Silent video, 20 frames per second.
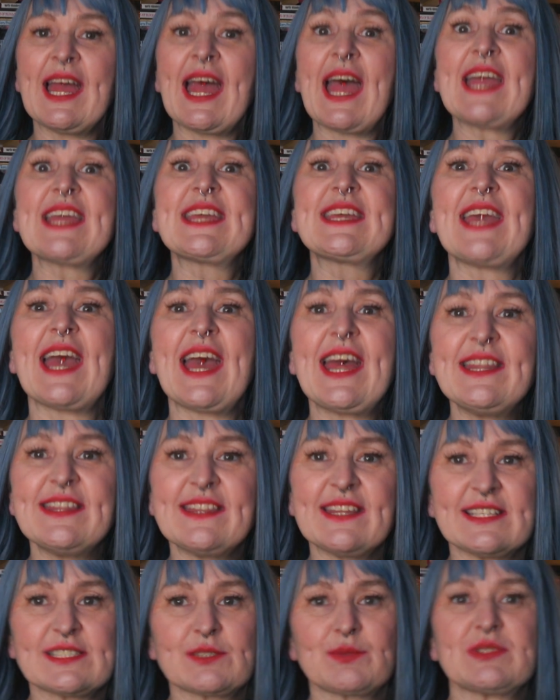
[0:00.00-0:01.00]
Again,
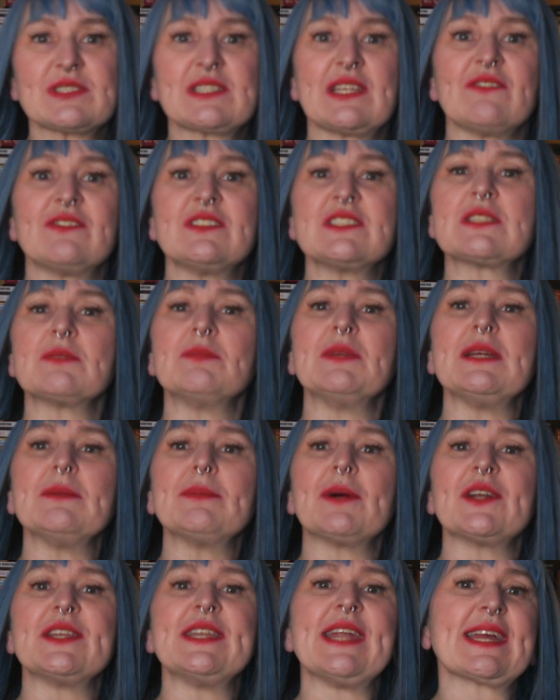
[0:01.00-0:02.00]
this was given to me
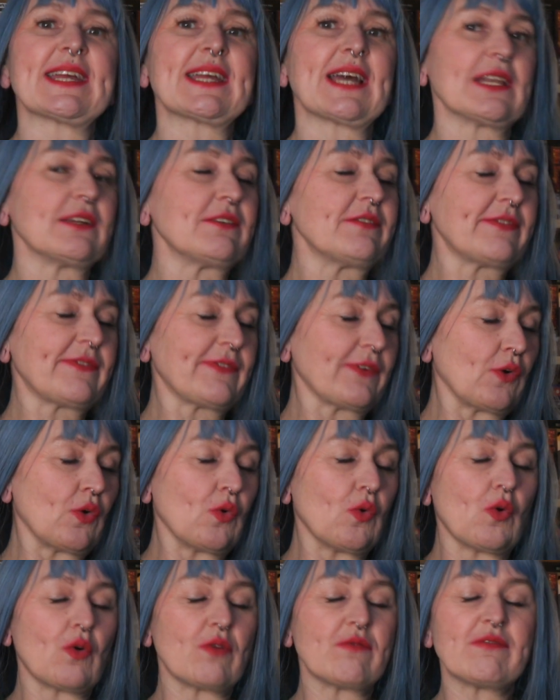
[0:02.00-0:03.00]
by NetGalley
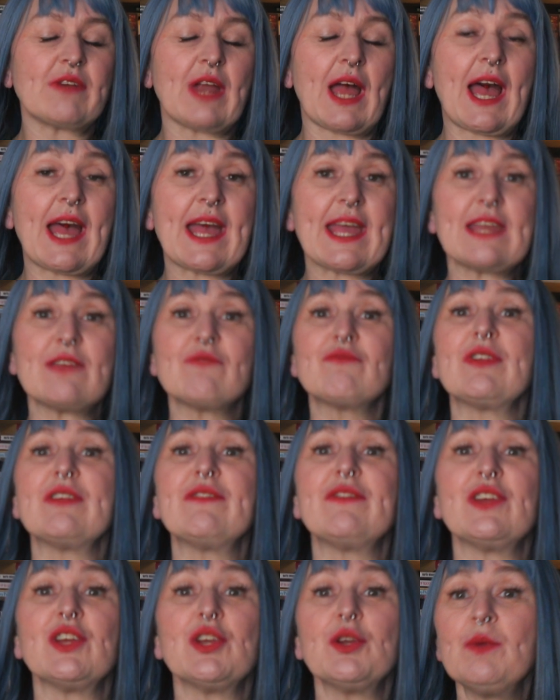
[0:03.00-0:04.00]
for a
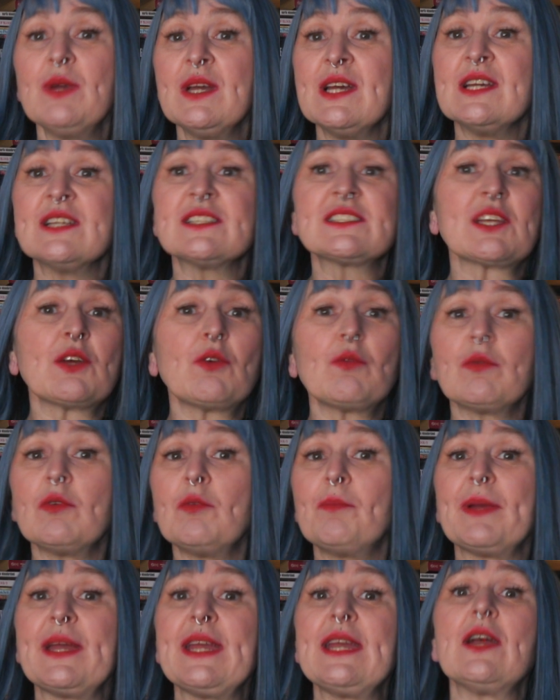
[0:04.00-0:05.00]
review, so it will
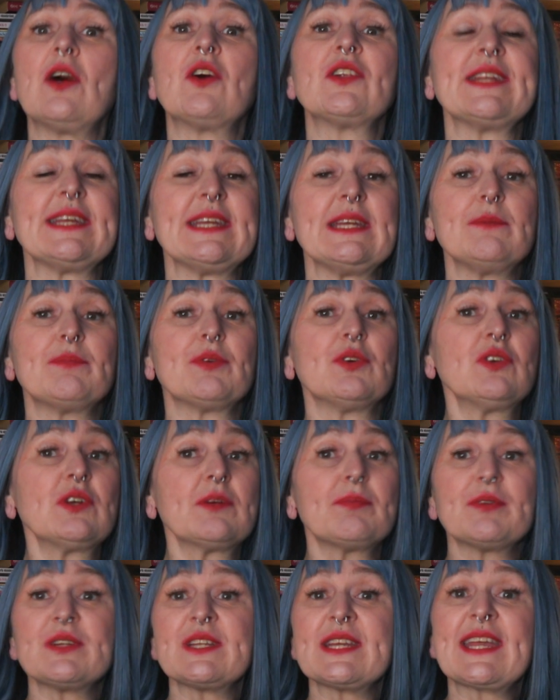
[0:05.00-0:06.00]
be on
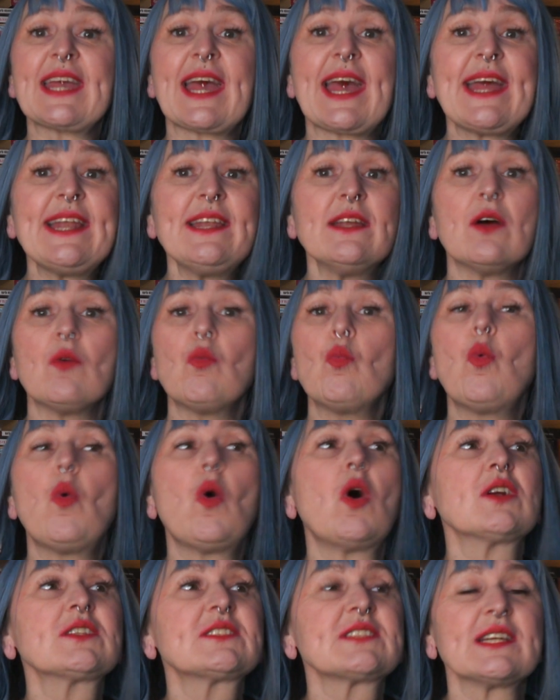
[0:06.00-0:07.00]
ebook, but again,
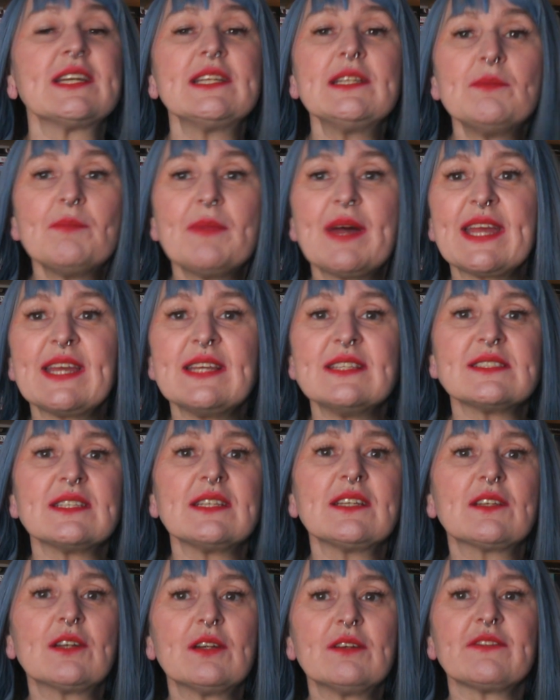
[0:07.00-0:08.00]
what an
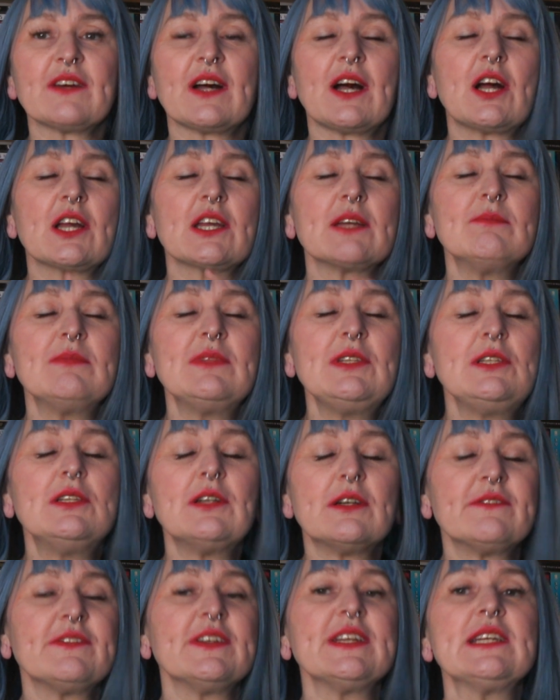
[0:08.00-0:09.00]
amazing cover. I am
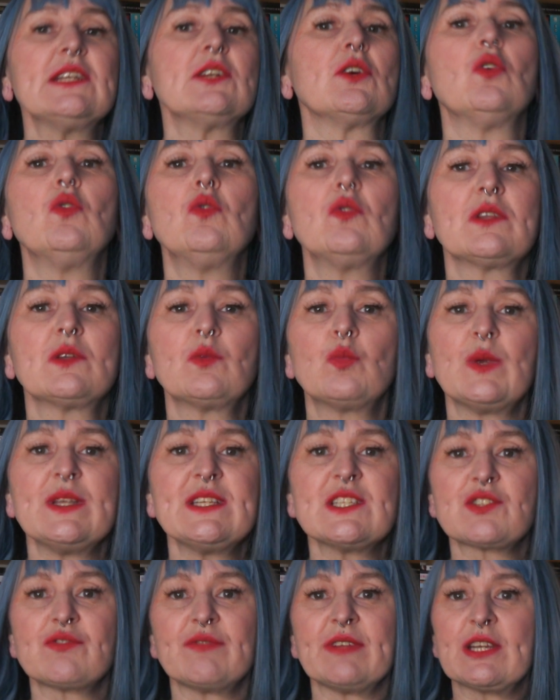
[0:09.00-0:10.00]
loving all the
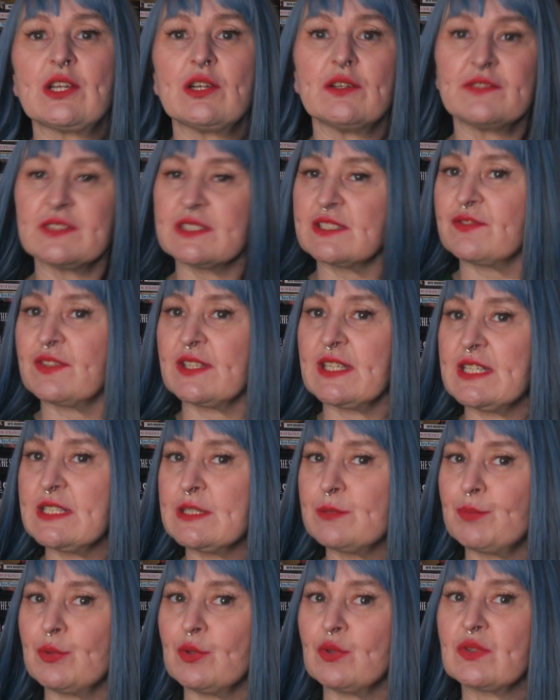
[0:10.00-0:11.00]
wintry covers for these
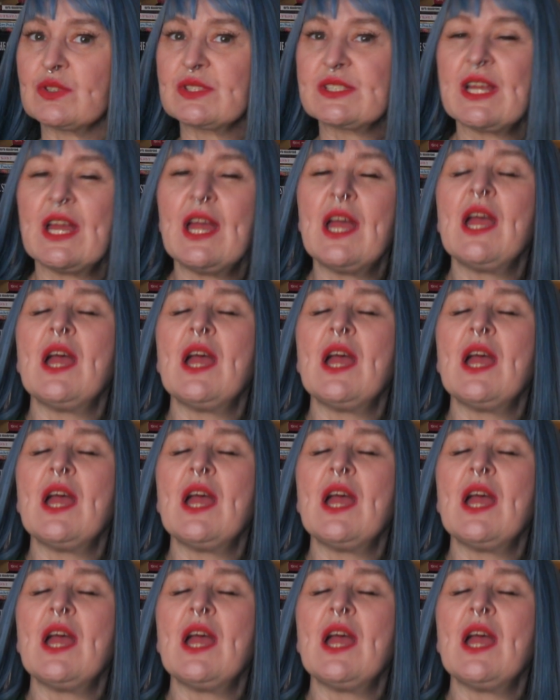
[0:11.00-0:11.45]
books.